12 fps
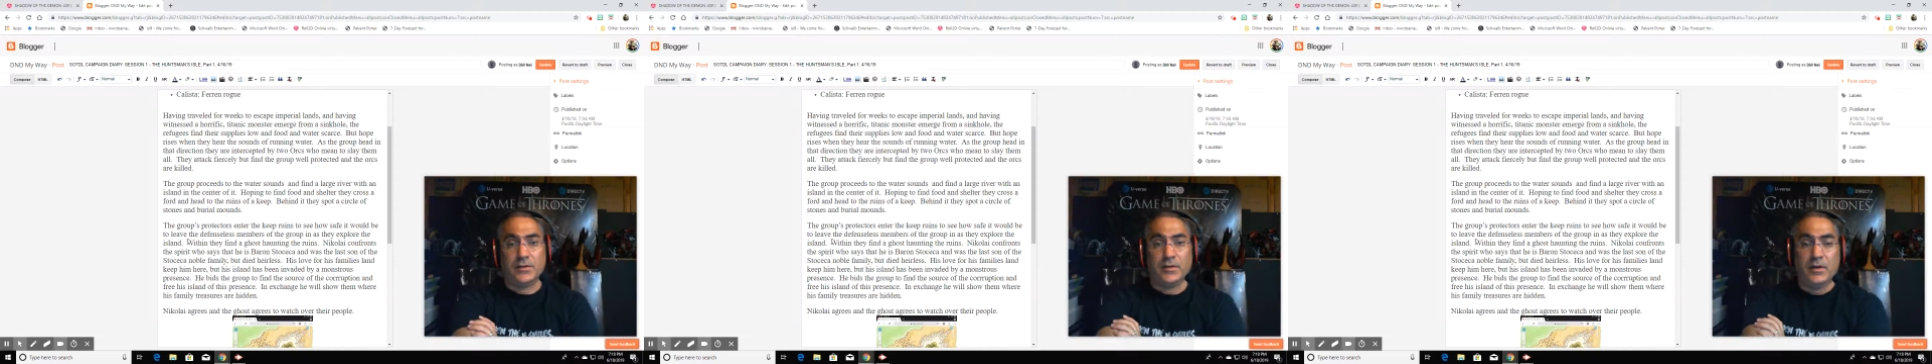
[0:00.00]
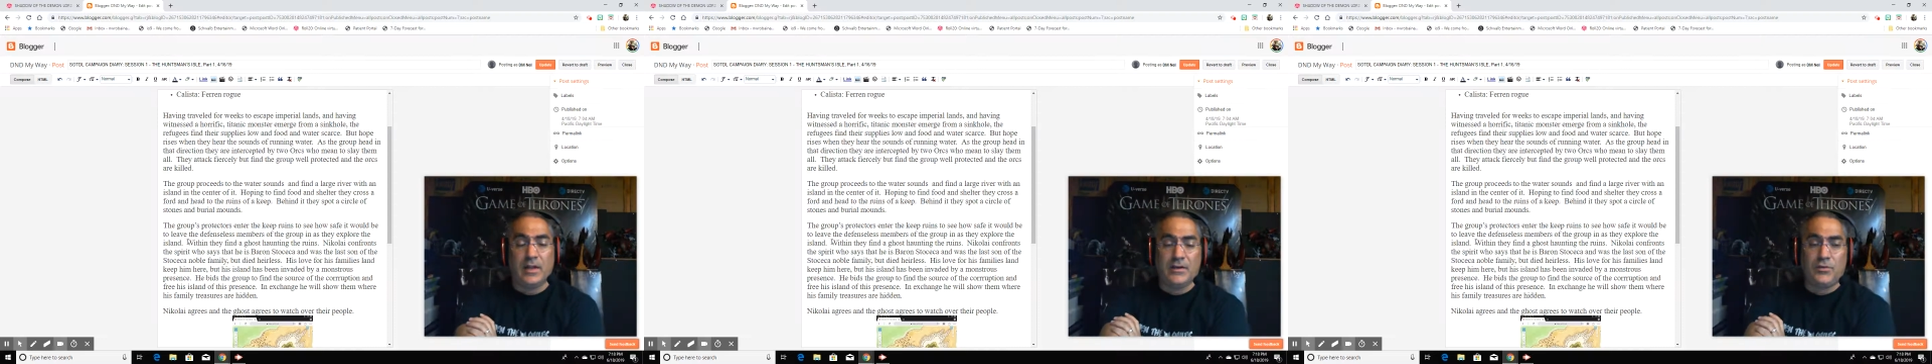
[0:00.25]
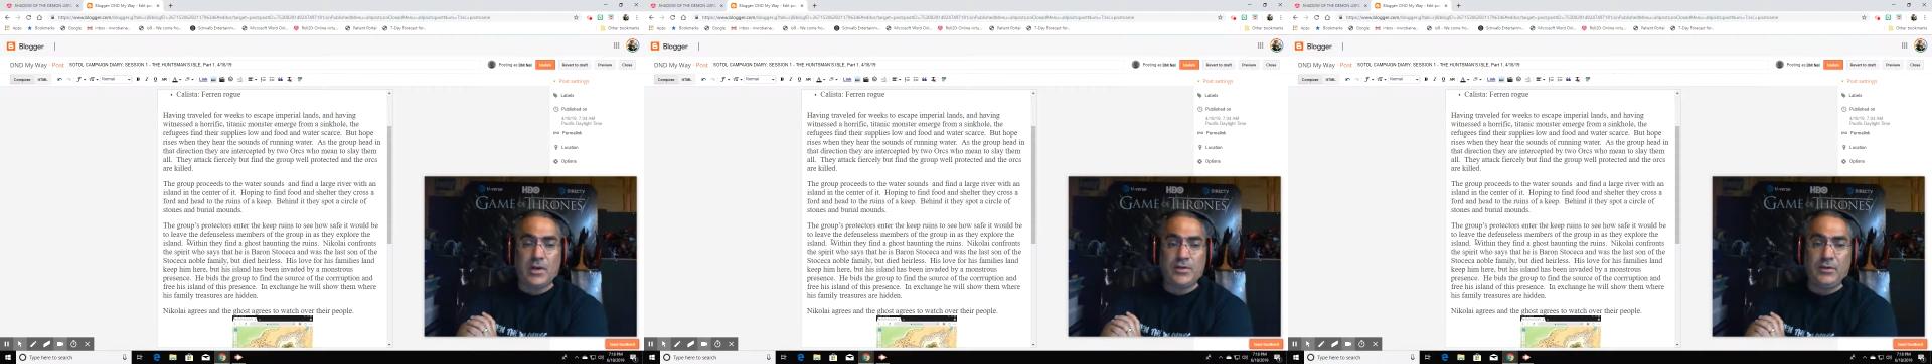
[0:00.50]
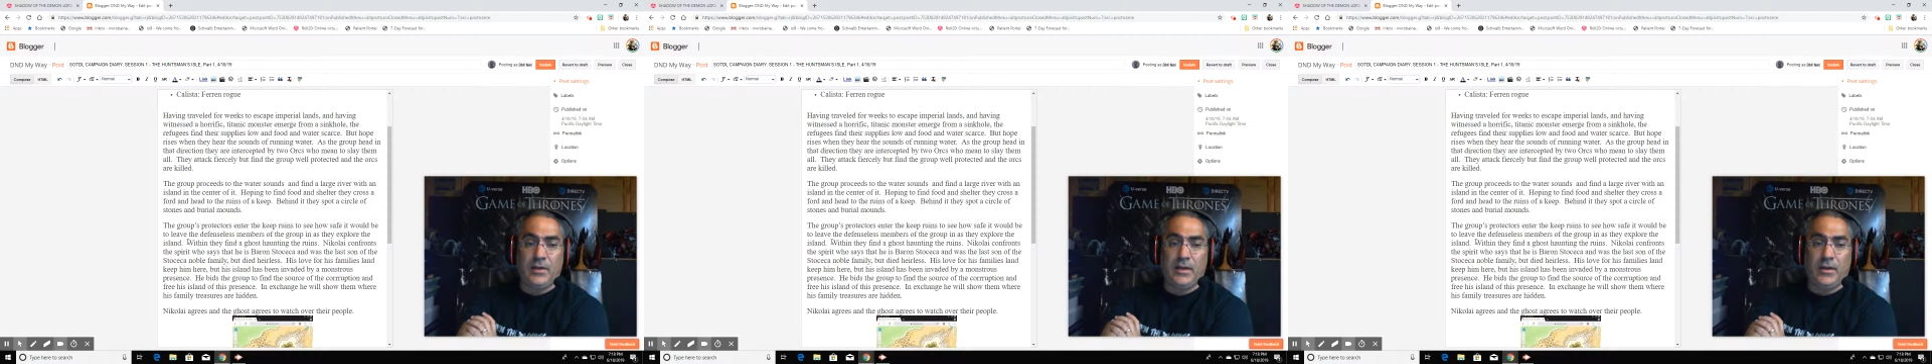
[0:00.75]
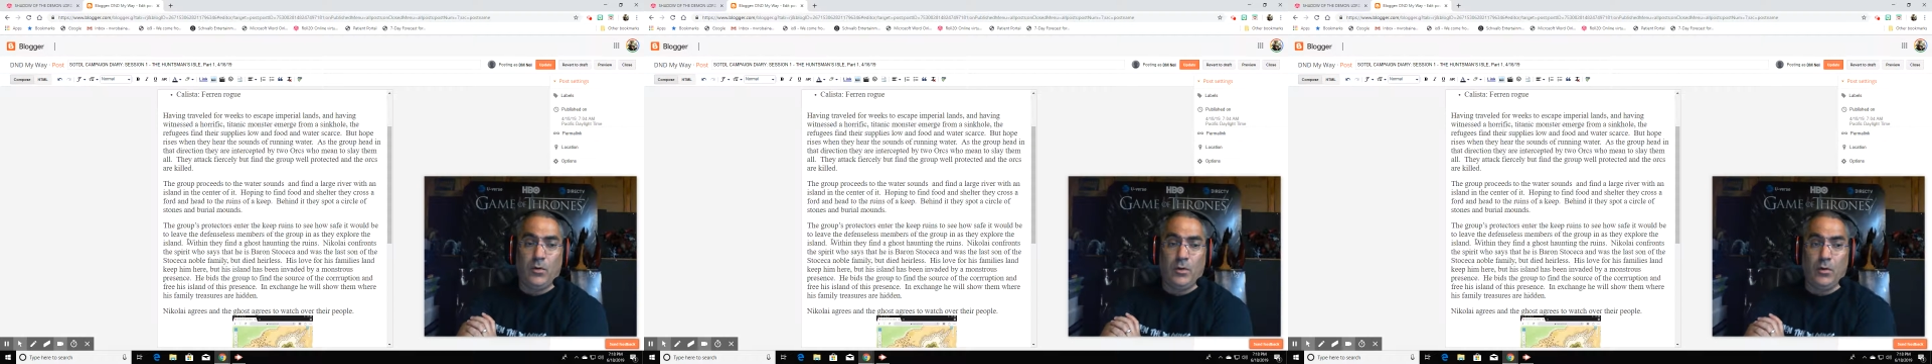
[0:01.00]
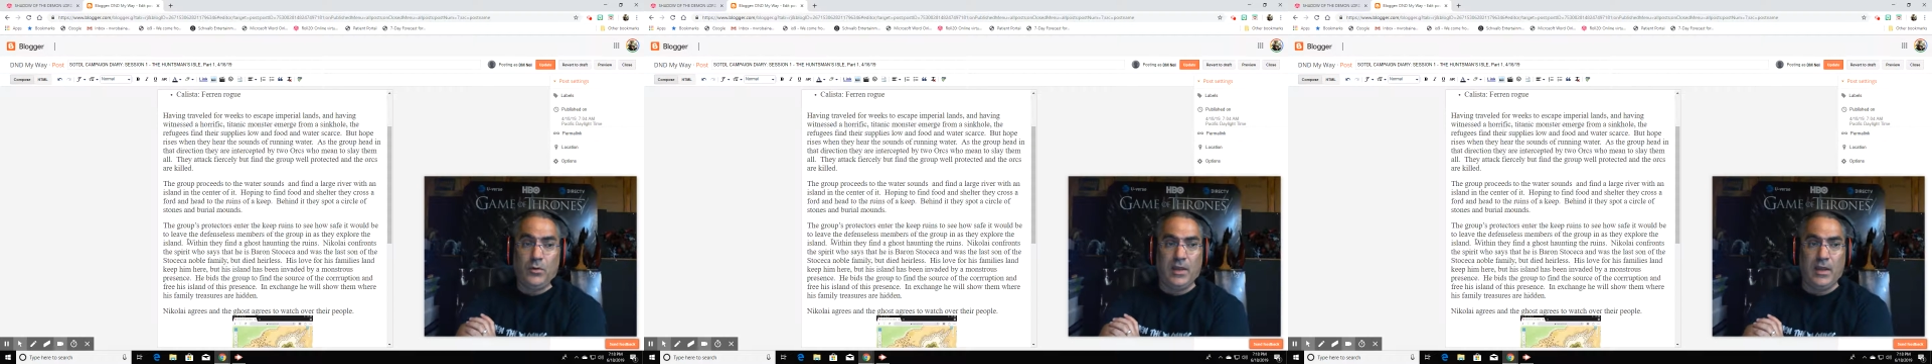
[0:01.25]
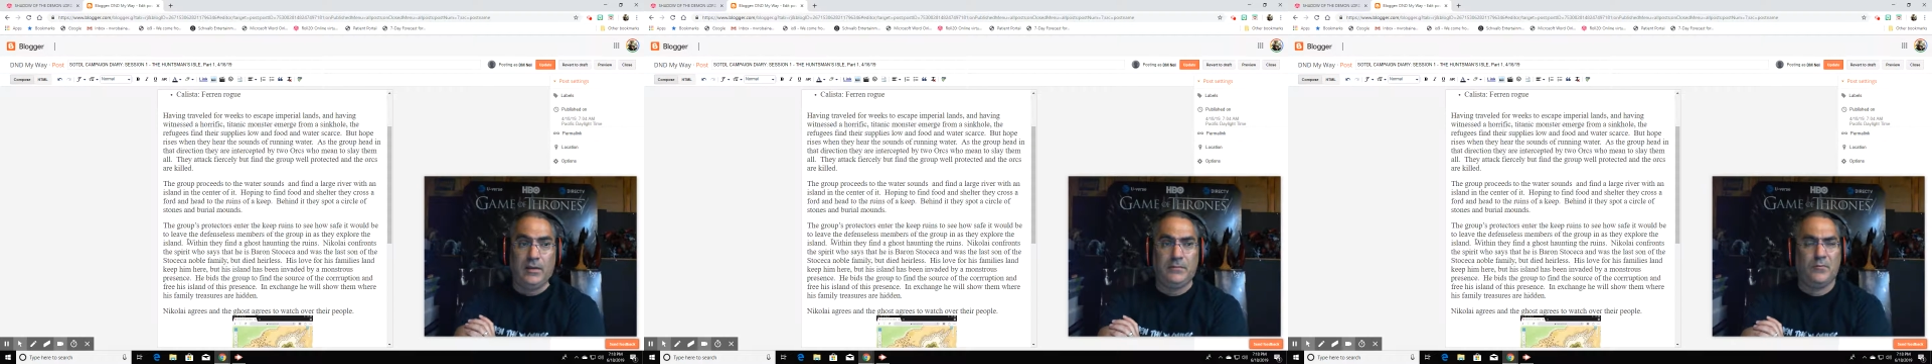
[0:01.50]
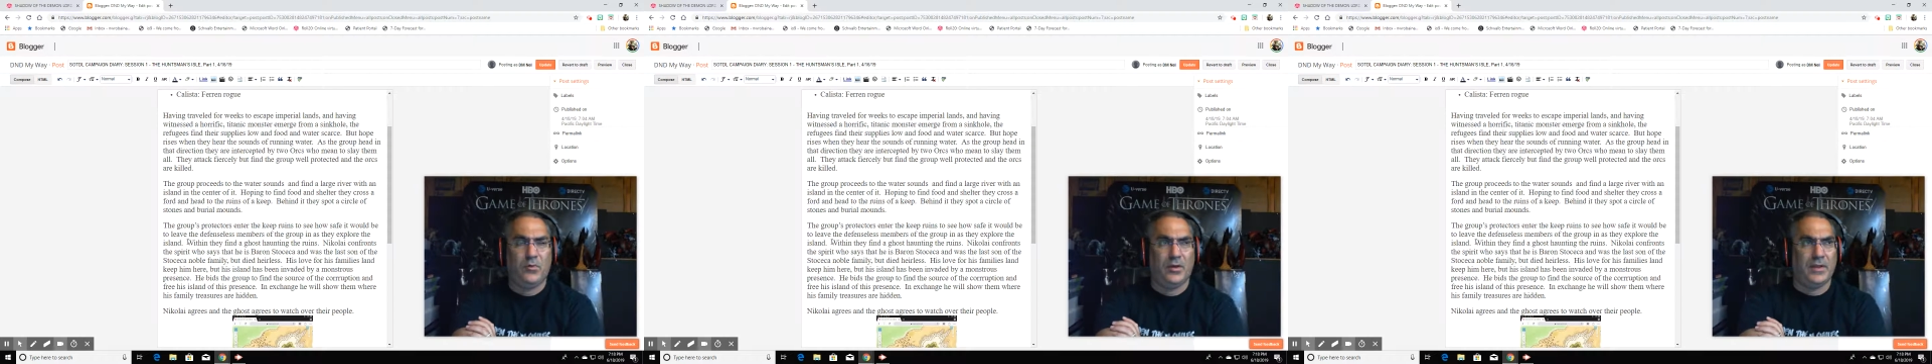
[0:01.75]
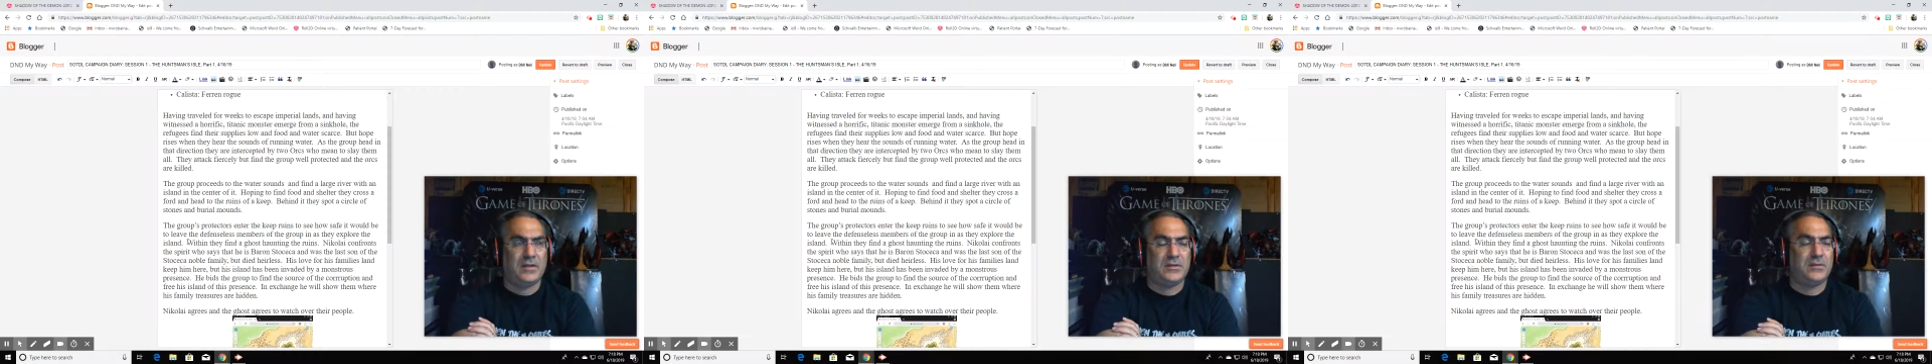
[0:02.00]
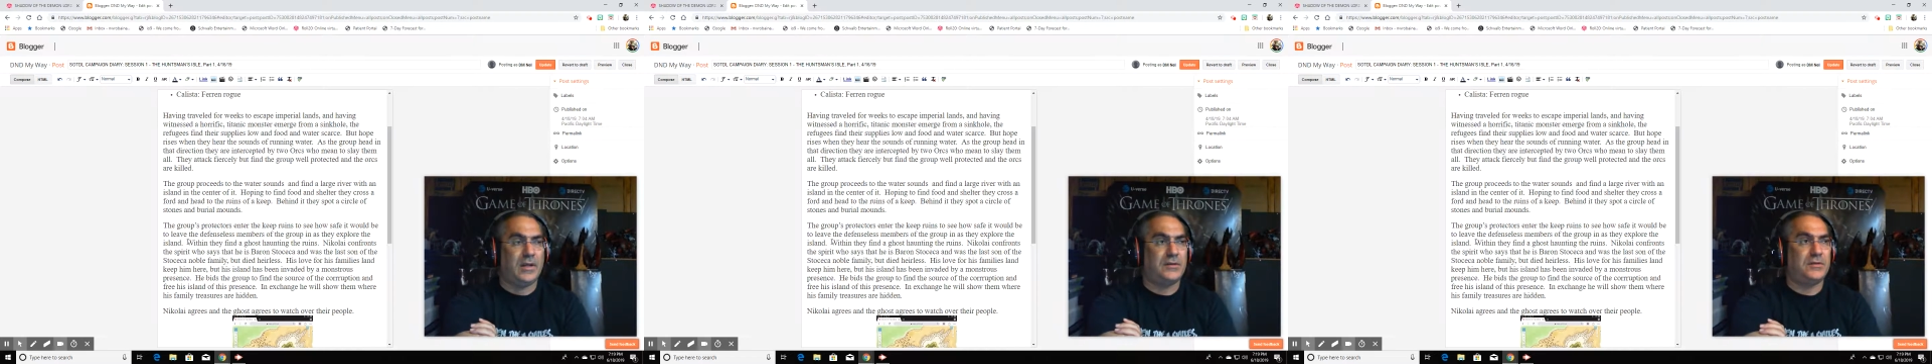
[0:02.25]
So they're like scratching their head going, okay, well, that's